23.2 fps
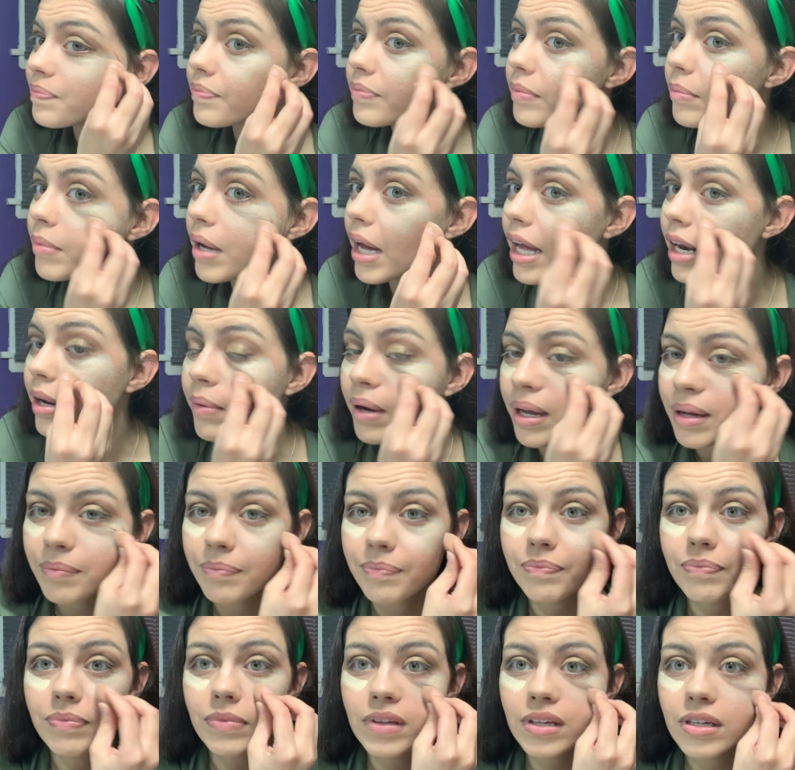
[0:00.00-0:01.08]
But anyway,
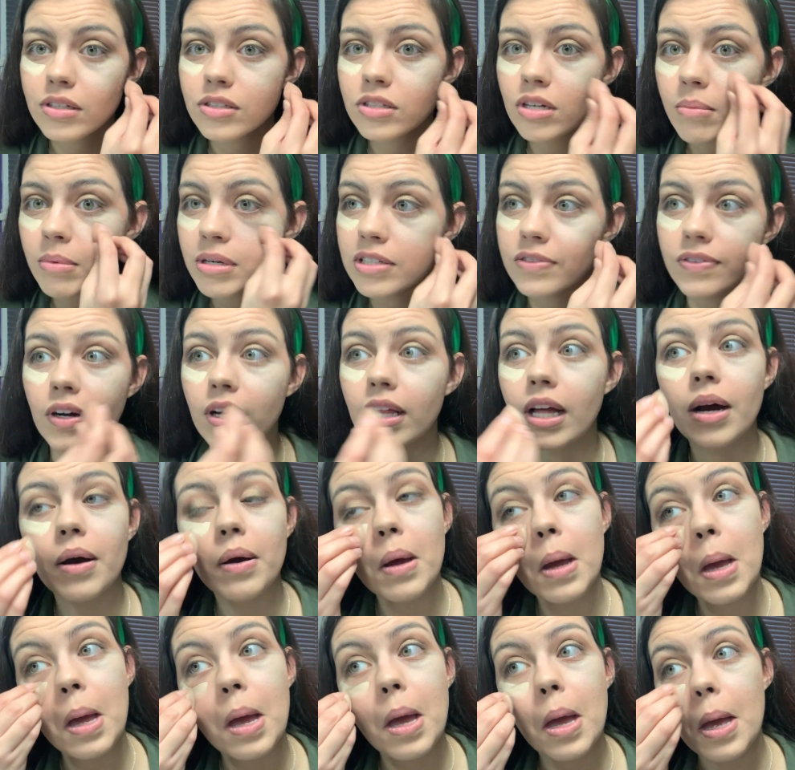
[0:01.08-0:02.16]
so much fallout.
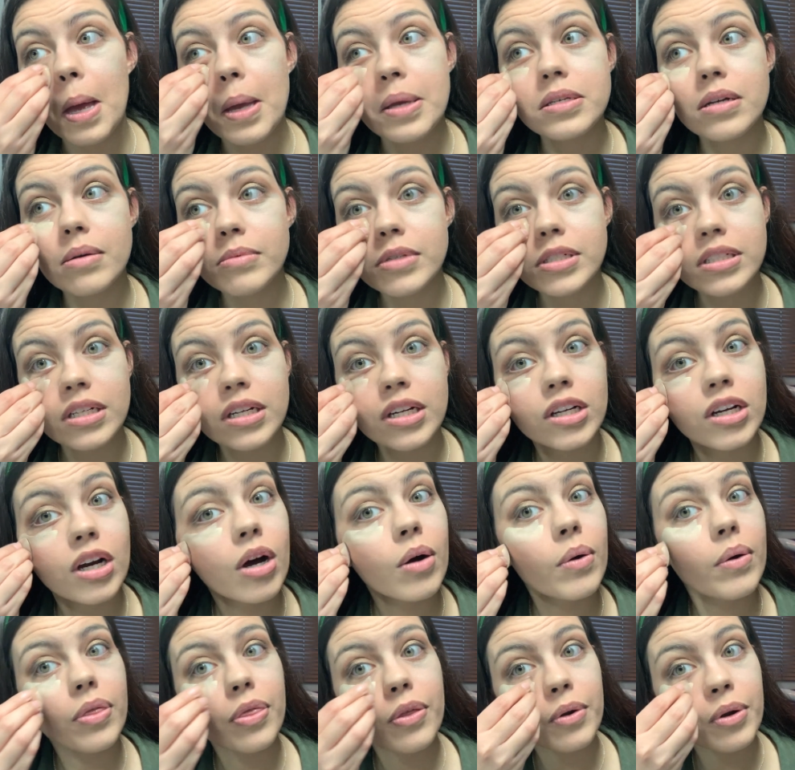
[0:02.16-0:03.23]
So I'm just gonna
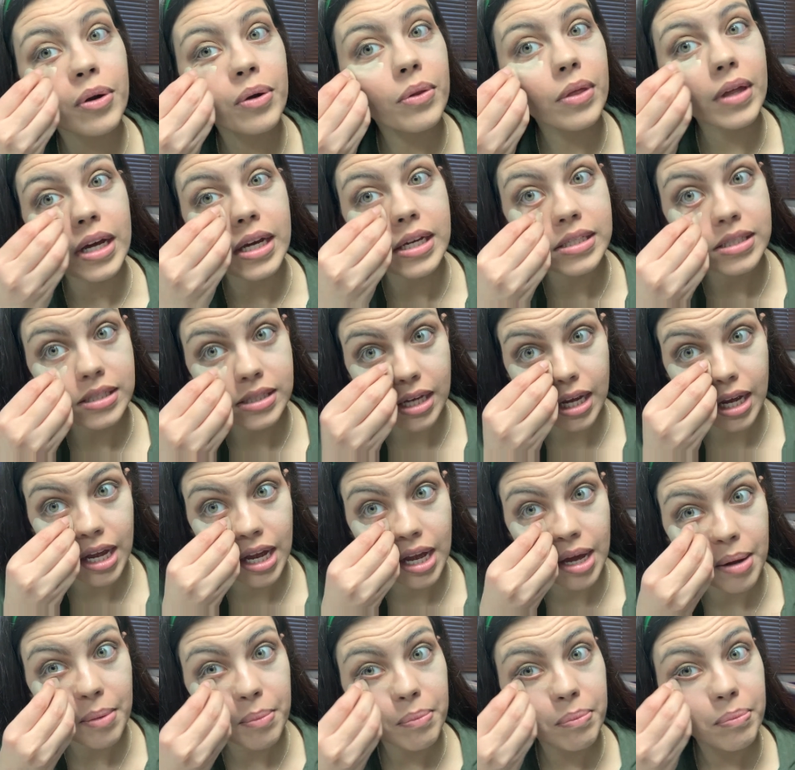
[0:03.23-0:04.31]
go through this
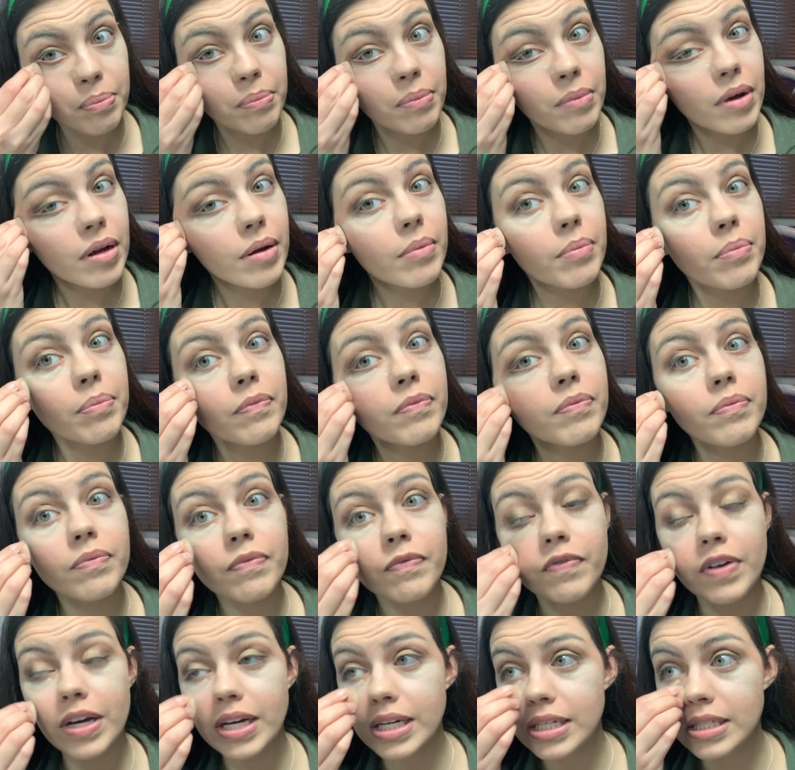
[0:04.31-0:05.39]
and
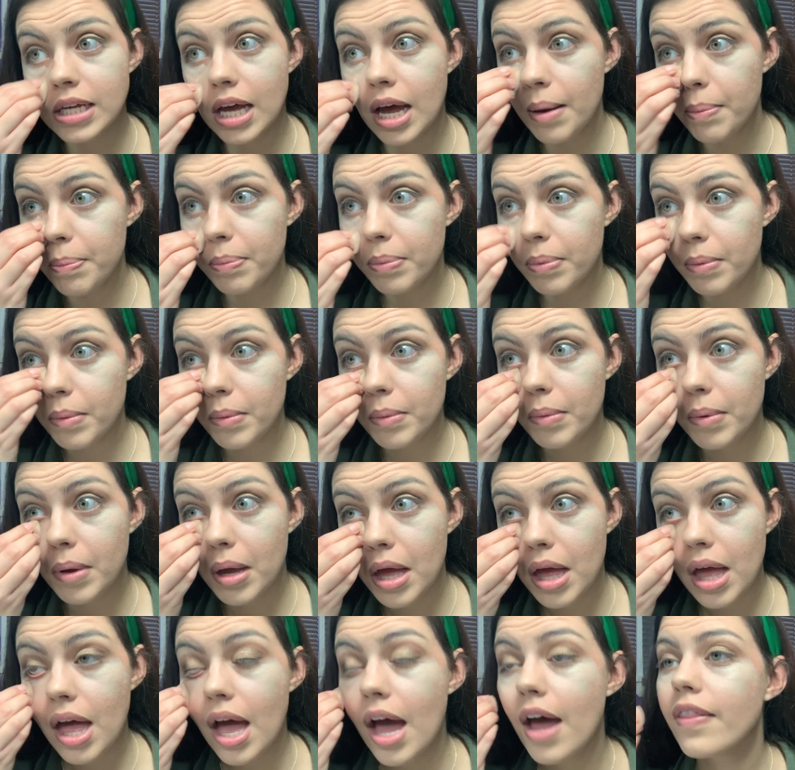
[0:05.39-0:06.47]
fix up.
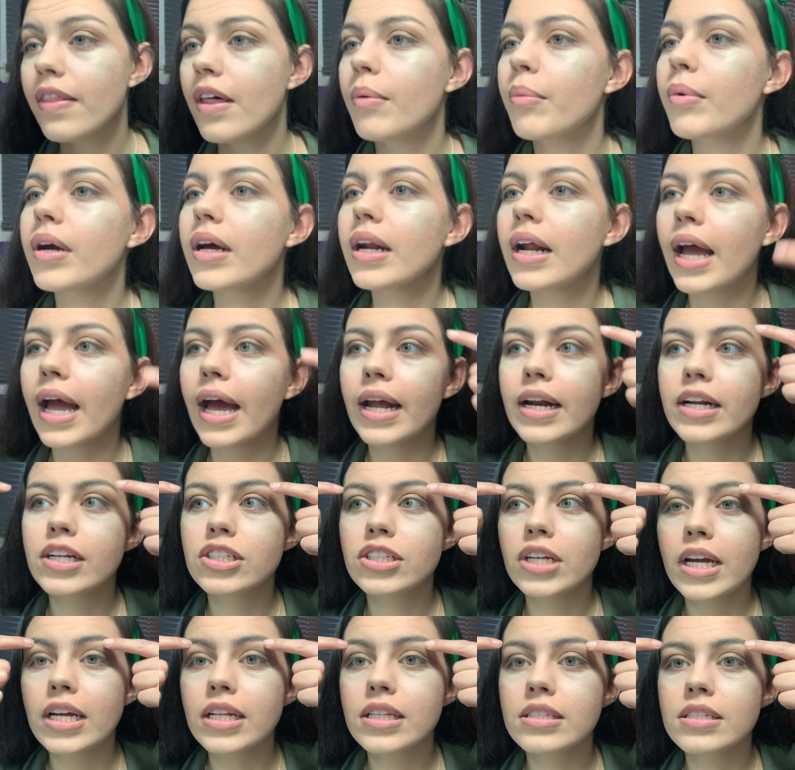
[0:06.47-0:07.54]
And then we're gonna add a
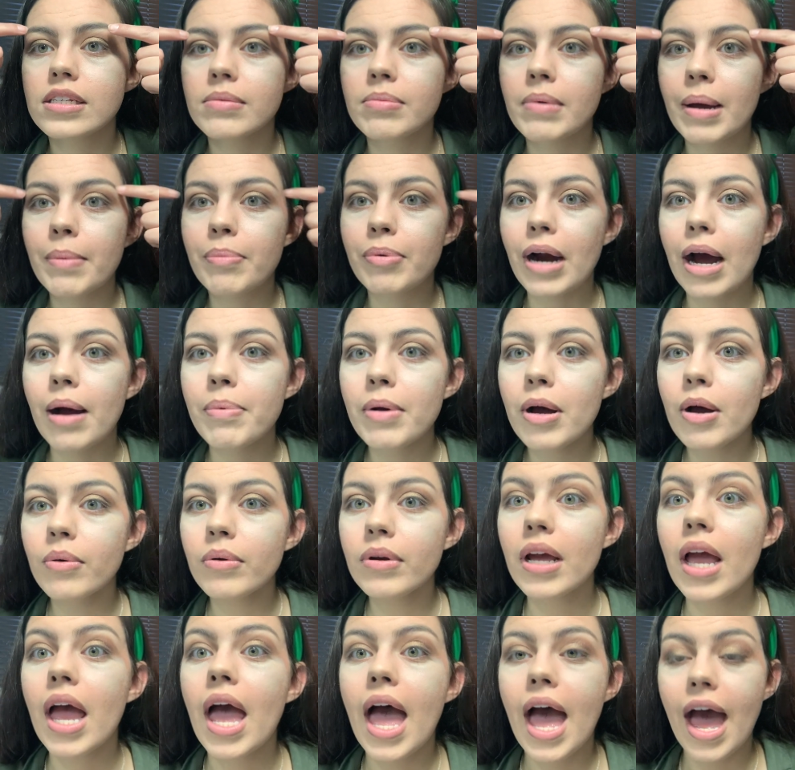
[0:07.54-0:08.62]
shade to my brow bone,
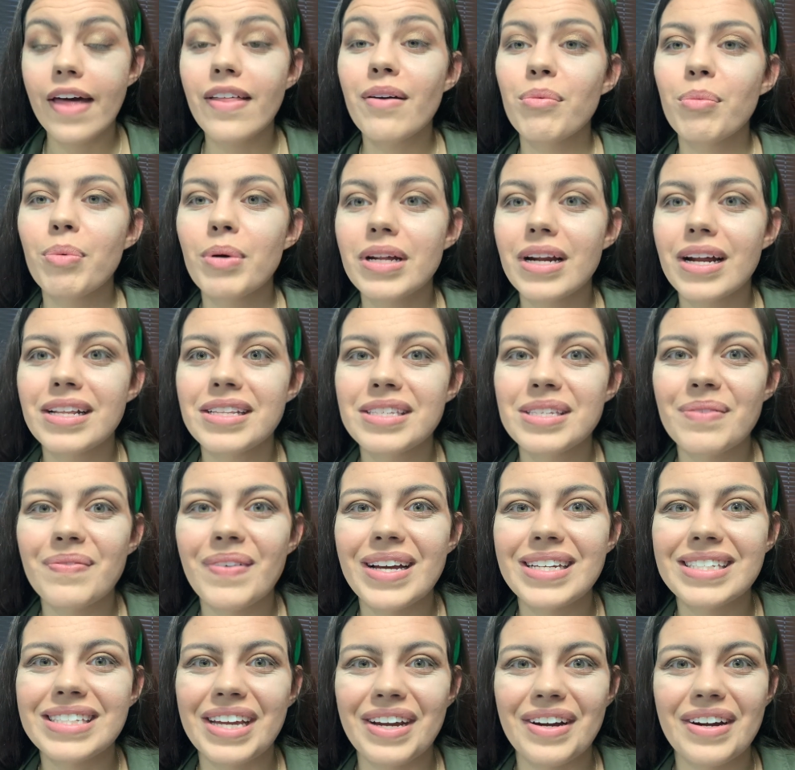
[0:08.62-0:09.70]
and then we'll put on some
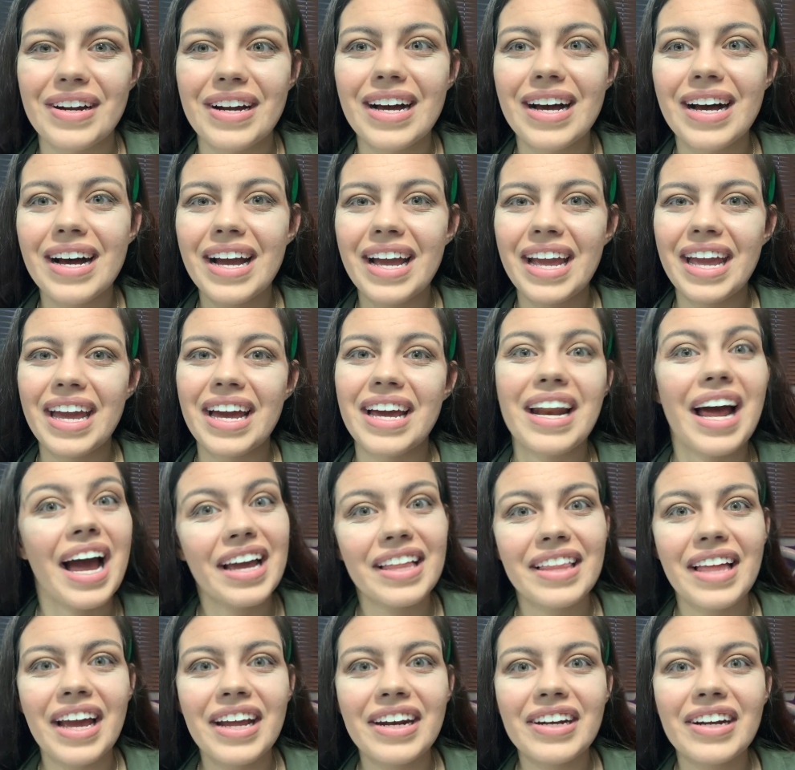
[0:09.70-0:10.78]
mascara and
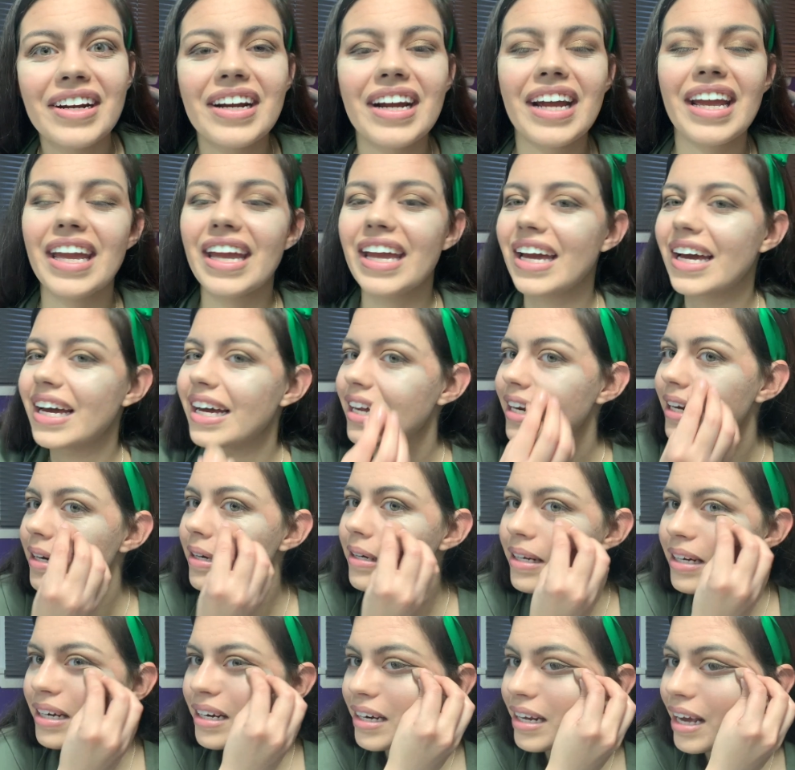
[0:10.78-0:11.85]
eyeliner,
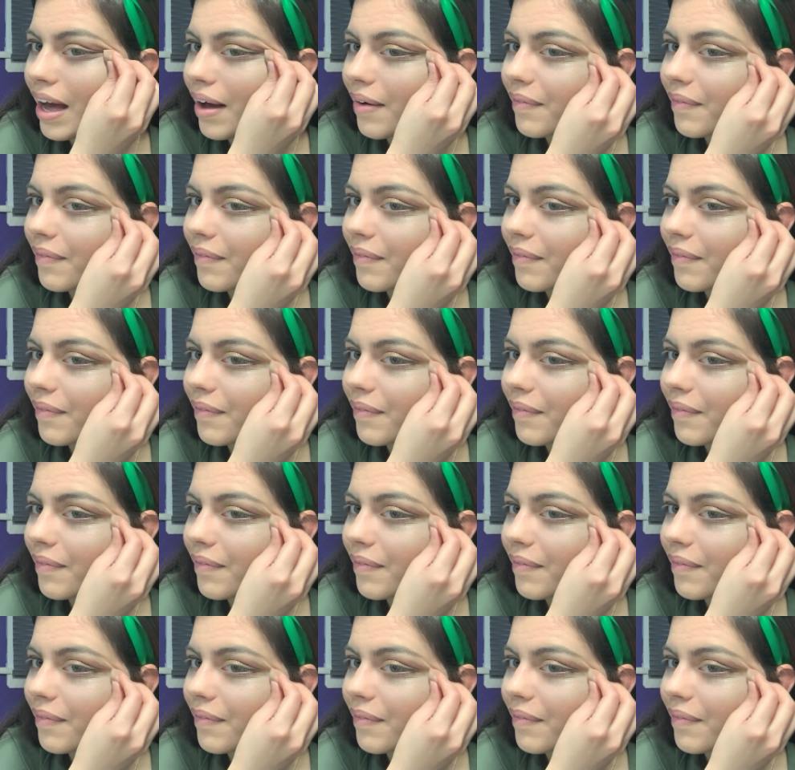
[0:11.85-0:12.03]
and yeah.